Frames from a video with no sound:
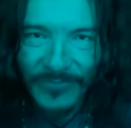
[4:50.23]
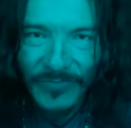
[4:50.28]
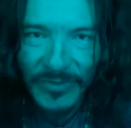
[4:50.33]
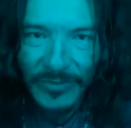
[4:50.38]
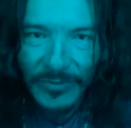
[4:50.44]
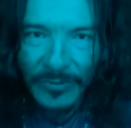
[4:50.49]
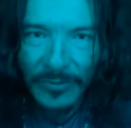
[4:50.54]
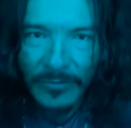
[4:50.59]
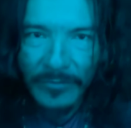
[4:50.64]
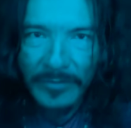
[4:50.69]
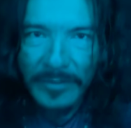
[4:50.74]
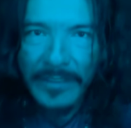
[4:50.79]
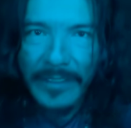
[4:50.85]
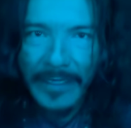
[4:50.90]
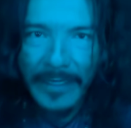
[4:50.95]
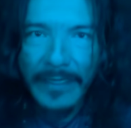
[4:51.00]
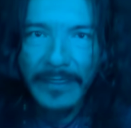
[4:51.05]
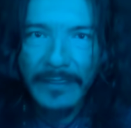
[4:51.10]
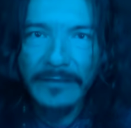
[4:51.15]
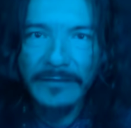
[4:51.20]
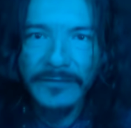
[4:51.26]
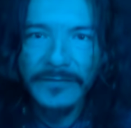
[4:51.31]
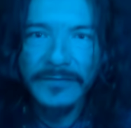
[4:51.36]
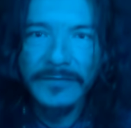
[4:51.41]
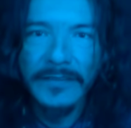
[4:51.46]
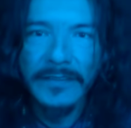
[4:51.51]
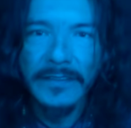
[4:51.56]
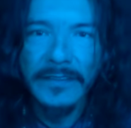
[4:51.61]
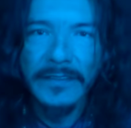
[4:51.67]
you don't
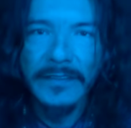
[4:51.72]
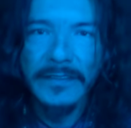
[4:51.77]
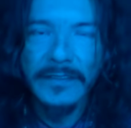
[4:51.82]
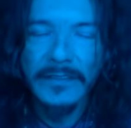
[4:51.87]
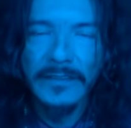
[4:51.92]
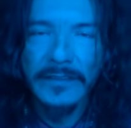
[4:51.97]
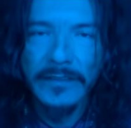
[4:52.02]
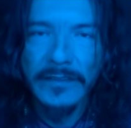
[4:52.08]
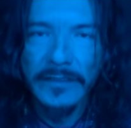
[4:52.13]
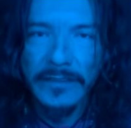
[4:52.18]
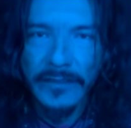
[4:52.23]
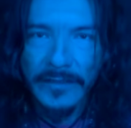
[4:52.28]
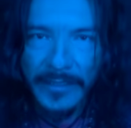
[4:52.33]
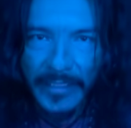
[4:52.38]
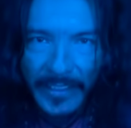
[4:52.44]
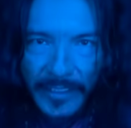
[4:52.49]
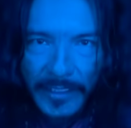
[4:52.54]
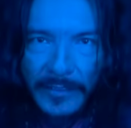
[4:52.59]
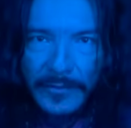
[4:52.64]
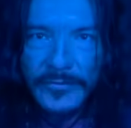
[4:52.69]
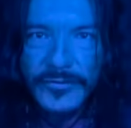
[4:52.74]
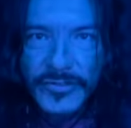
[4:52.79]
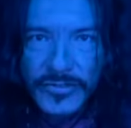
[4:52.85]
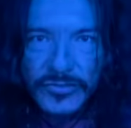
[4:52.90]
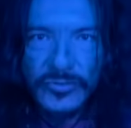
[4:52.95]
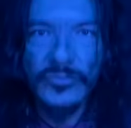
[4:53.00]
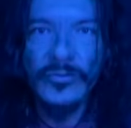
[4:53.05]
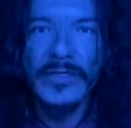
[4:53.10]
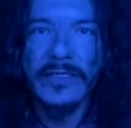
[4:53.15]
have the inner
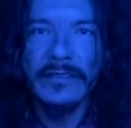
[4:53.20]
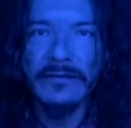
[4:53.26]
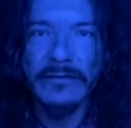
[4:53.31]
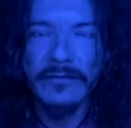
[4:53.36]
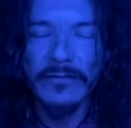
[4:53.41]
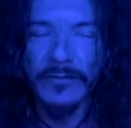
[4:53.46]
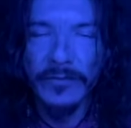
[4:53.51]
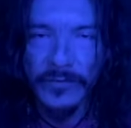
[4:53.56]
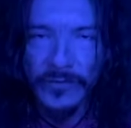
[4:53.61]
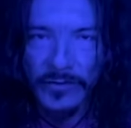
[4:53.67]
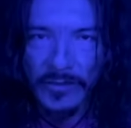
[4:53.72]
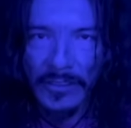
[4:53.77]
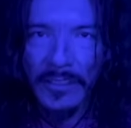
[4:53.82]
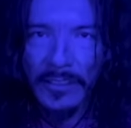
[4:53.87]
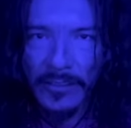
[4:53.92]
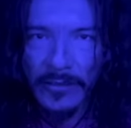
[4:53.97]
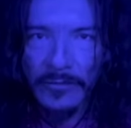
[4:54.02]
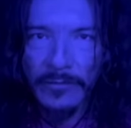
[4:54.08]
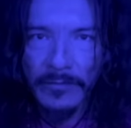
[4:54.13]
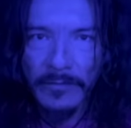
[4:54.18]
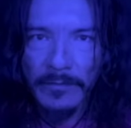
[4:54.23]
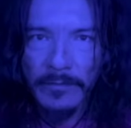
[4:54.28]
strength to continue.